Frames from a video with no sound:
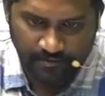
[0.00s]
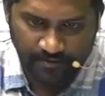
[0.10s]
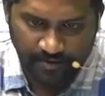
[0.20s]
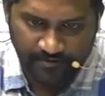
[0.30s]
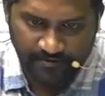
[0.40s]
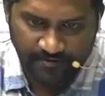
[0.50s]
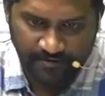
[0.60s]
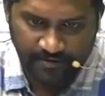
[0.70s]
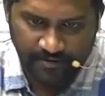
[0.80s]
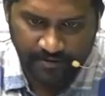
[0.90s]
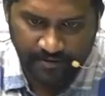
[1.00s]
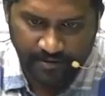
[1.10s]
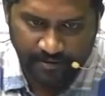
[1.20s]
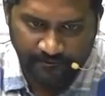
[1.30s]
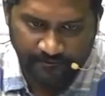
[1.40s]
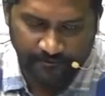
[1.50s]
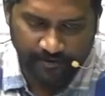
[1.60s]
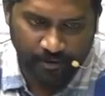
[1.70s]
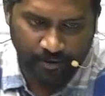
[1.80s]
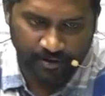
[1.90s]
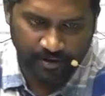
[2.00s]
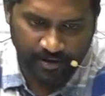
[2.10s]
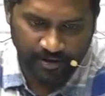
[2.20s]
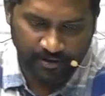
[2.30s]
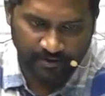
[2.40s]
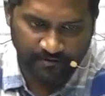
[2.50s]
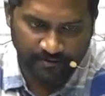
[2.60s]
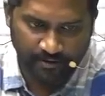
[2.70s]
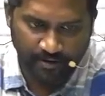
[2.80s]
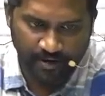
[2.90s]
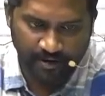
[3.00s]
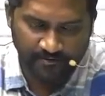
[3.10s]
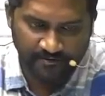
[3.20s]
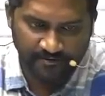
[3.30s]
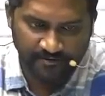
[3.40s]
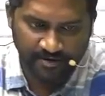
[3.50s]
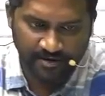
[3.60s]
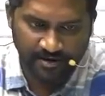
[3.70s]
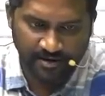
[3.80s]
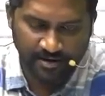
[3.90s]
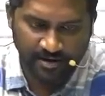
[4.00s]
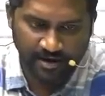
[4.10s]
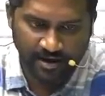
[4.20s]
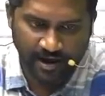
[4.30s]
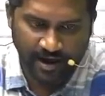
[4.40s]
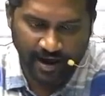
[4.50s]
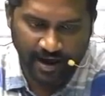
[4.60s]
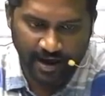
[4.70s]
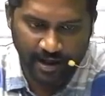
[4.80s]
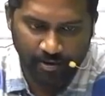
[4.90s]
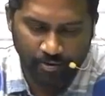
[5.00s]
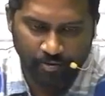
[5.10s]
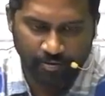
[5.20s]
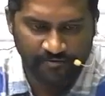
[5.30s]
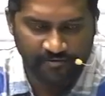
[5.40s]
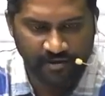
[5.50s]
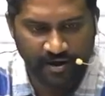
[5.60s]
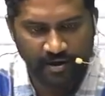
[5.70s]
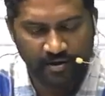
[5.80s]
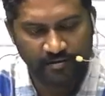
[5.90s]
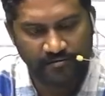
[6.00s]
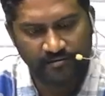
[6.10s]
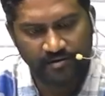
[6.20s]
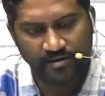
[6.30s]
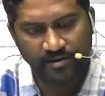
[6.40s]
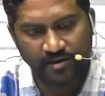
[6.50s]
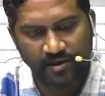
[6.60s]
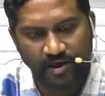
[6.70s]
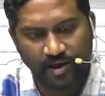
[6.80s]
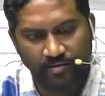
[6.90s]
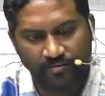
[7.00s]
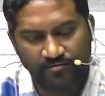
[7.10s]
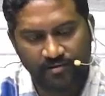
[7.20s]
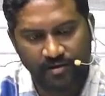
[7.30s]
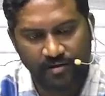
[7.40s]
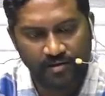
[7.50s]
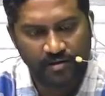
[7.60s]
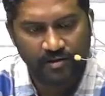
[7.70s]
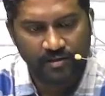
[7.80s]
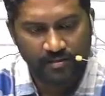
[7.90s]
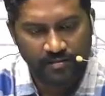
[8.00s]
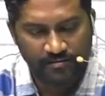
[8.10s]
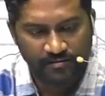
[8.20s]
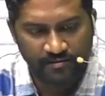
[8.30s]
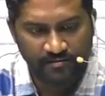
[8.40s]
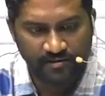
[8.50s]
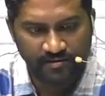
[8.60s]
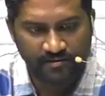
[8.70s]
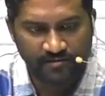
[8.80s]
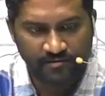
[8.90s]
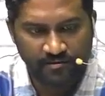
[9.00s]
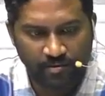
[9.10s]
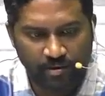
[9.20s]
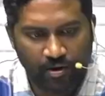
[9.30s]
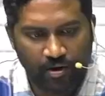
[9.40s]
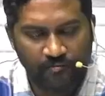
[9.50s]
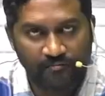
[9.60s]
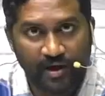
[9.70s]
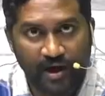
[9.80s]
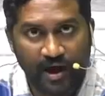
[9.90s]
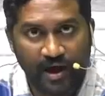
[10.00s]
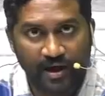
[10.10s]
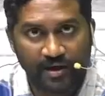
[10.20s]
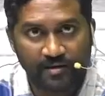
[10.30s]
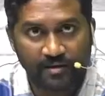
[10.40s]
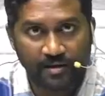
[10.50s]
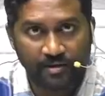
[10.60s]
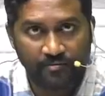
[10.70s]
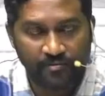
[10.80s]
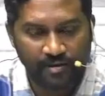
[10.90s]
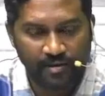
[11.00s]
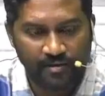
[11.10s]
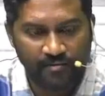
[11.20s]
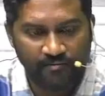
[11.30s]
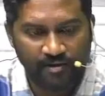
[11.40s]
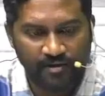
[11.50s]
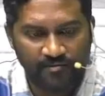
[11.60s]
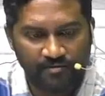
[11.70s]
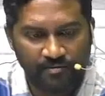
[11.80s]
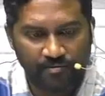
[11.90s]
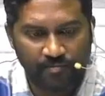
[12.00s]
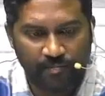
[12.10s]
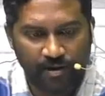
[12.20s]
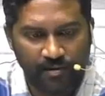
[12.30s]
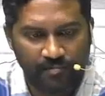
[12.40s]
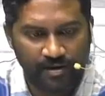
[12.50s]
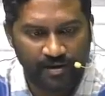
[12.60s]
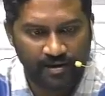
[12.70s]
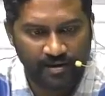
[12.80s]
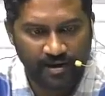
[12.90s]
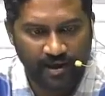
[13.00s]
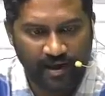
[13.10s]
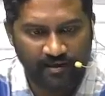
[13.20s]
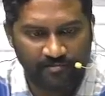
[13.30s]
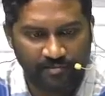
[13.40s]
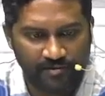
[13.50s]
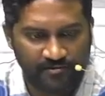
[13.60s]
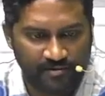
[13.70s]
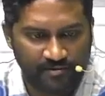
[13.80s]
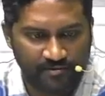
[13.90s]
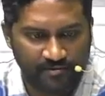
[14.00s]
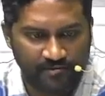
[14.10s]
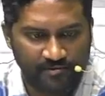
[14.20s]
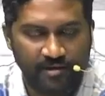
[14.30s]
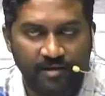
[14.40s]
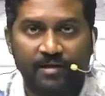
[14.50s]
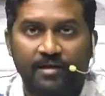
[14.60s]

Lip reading: Such phenomena is called as CT halo sign. CT halo sign. This is suggestive of active invasive pulmonary aspergillosis.